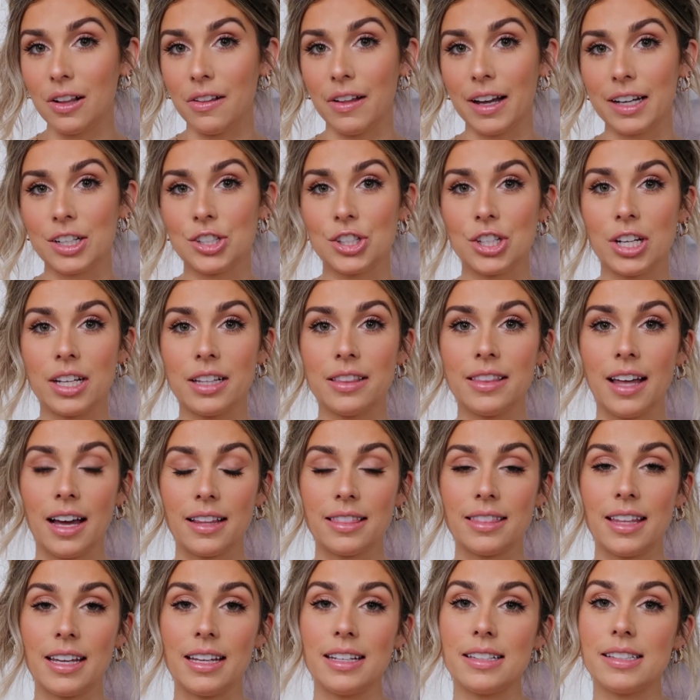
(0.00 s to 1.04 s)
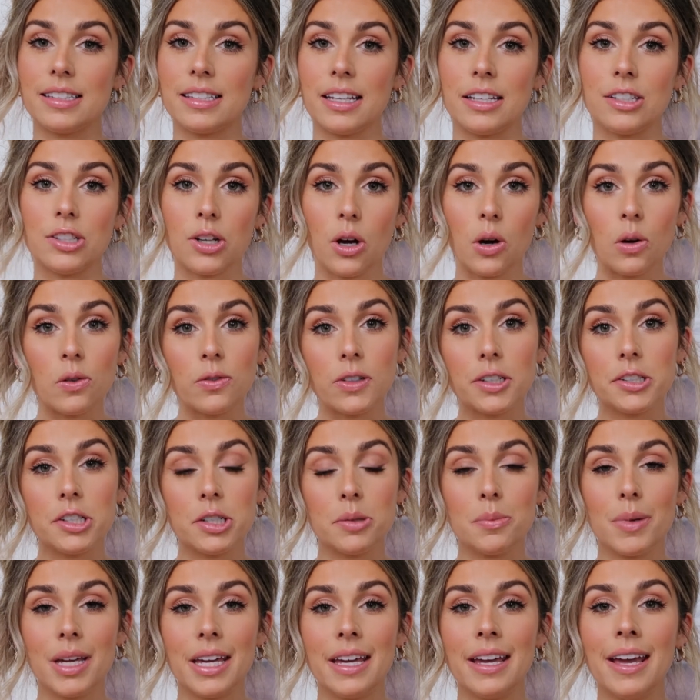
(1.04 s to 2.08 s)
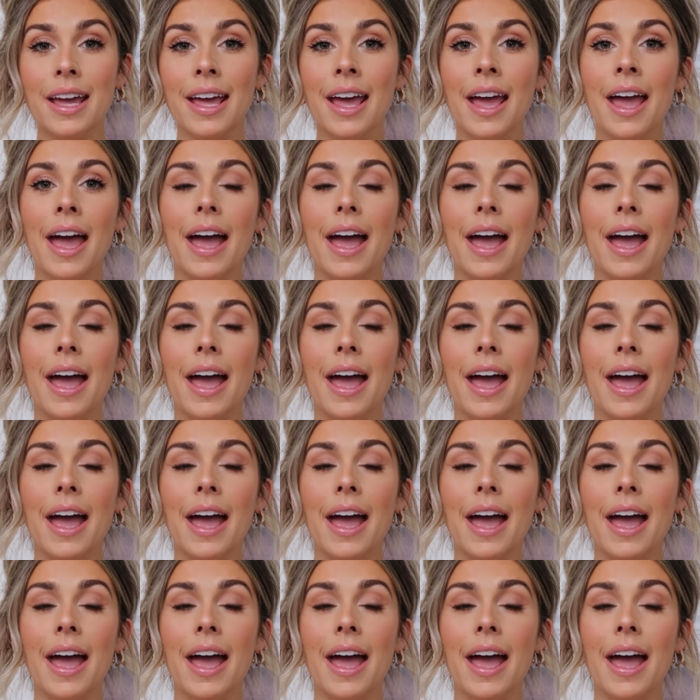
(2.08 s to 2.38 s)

collection that they sent over to me,